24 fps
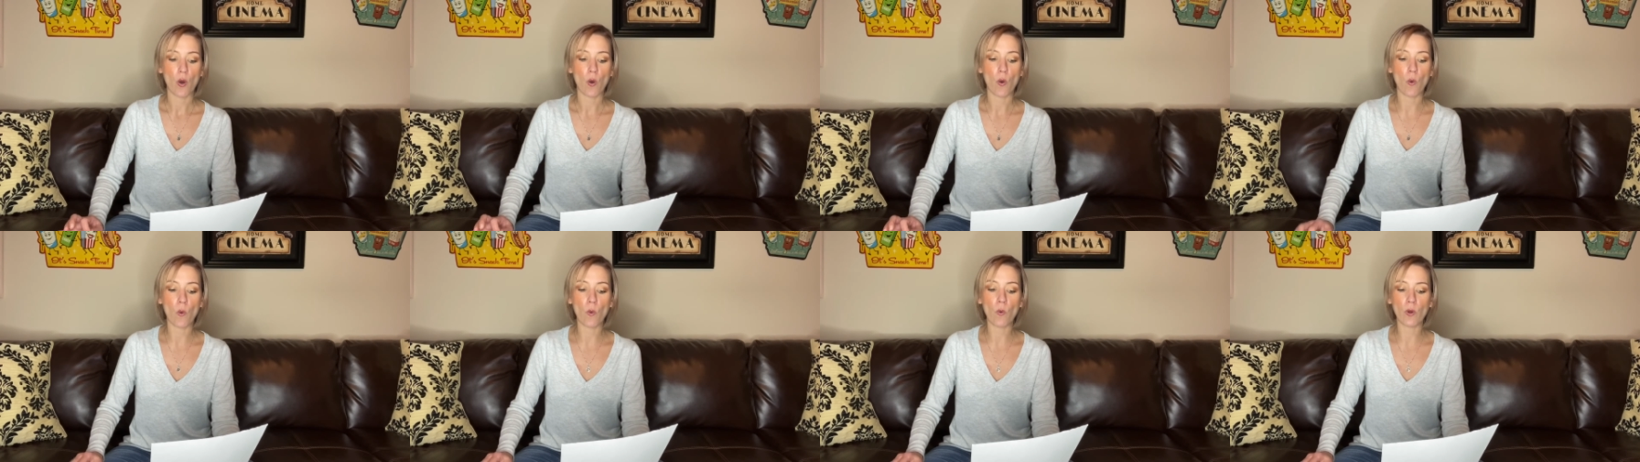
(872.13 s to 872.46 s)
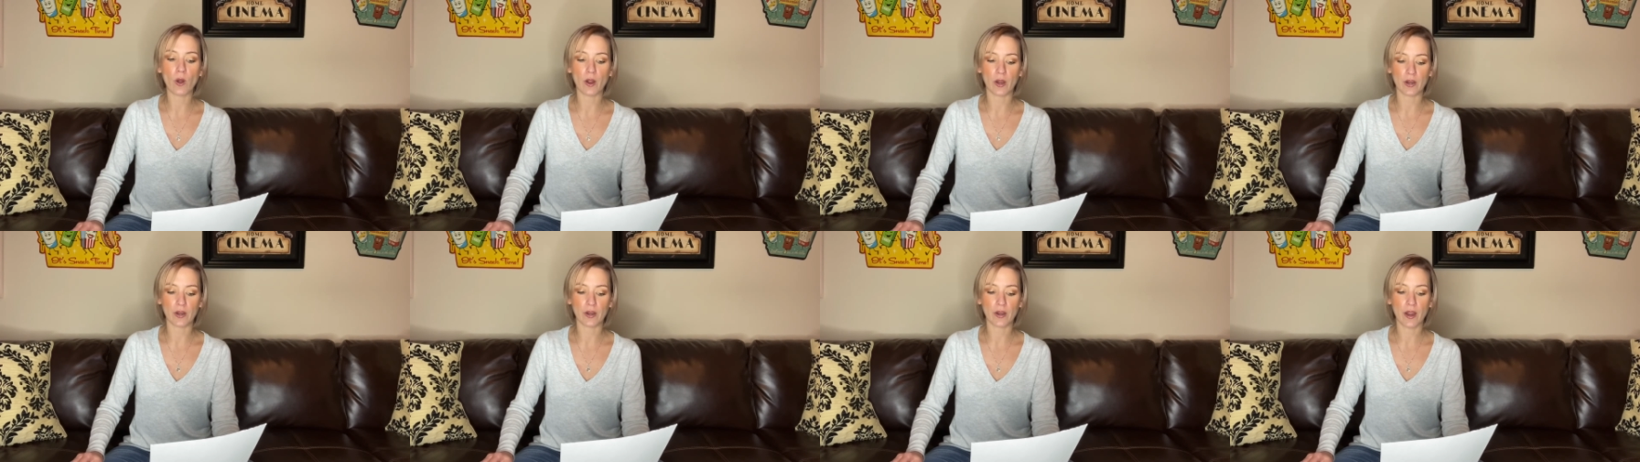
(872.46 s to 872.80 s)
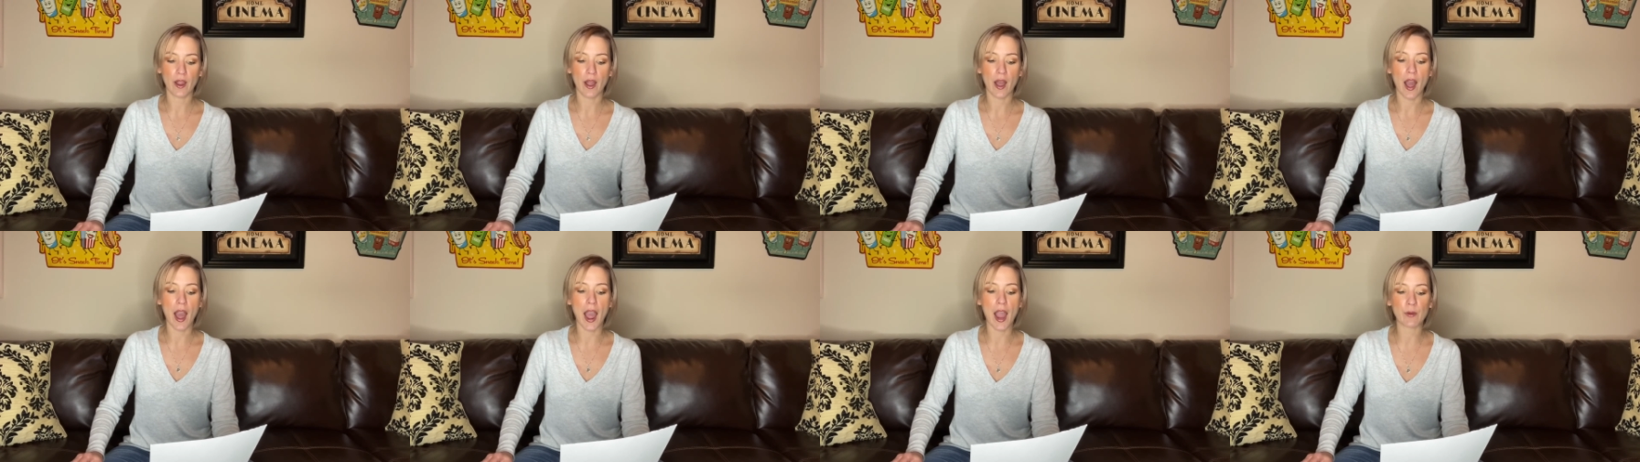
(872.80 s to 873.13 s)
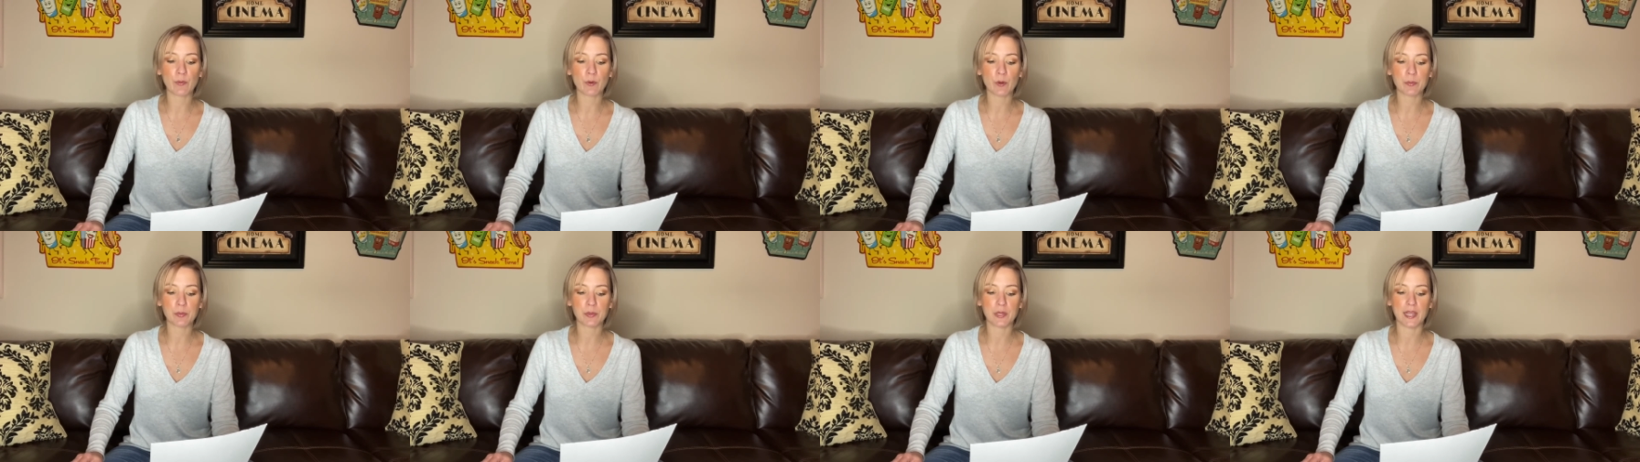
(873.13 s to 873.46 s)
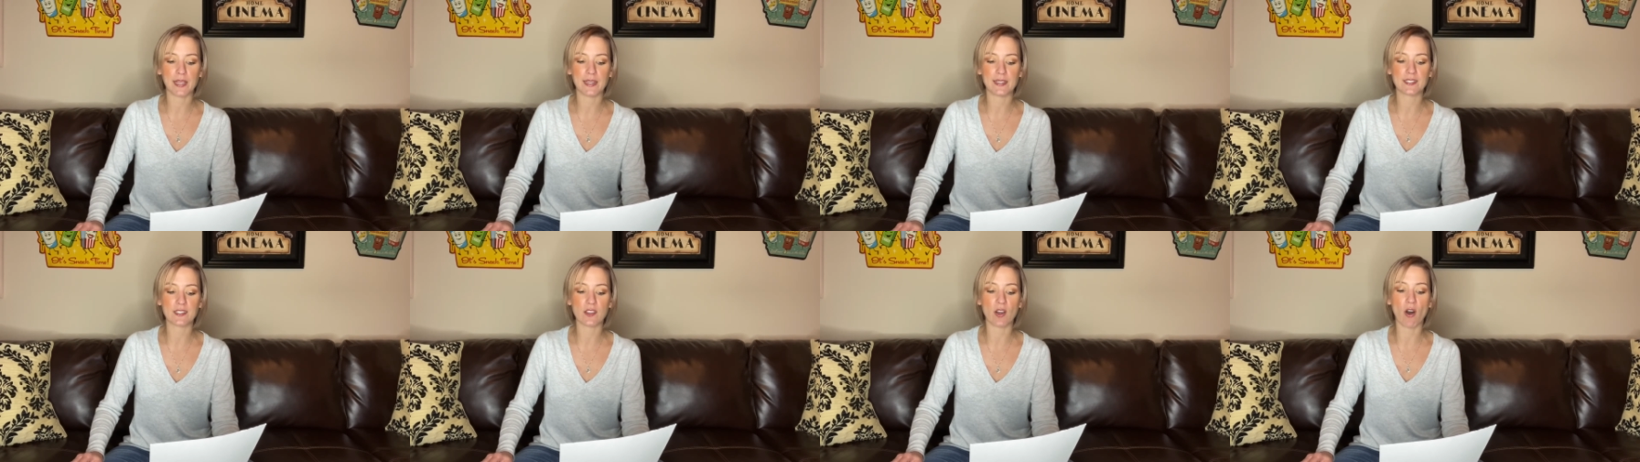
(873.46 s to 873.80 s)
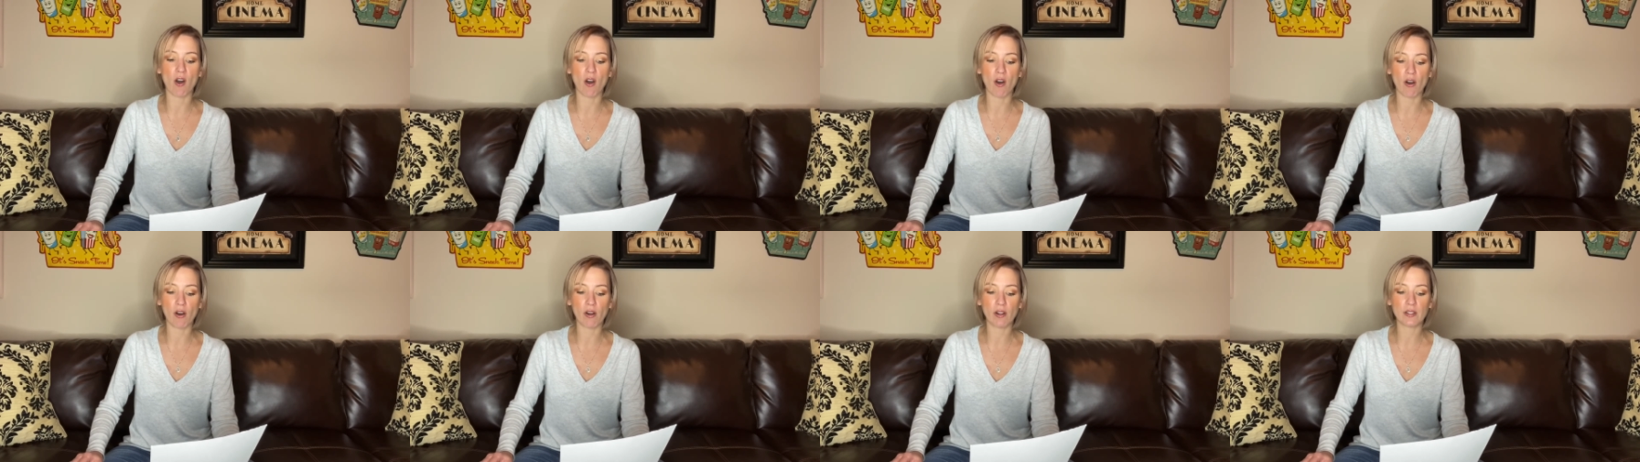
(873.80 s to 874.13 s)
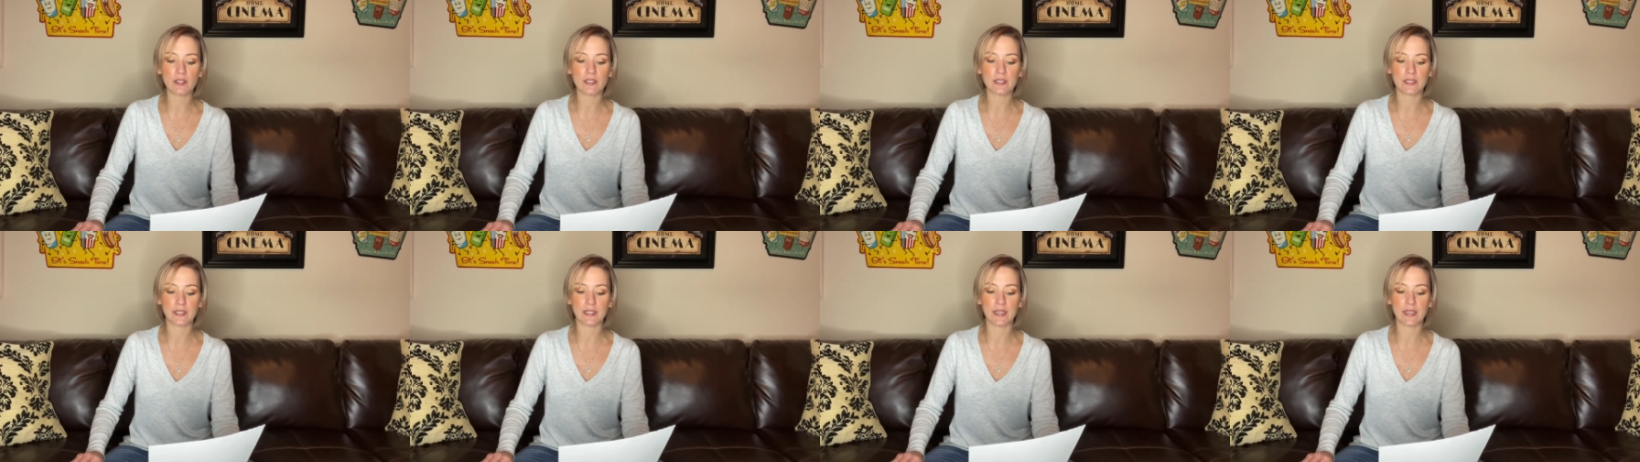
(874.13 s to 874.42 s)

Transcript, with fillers: Or I replace all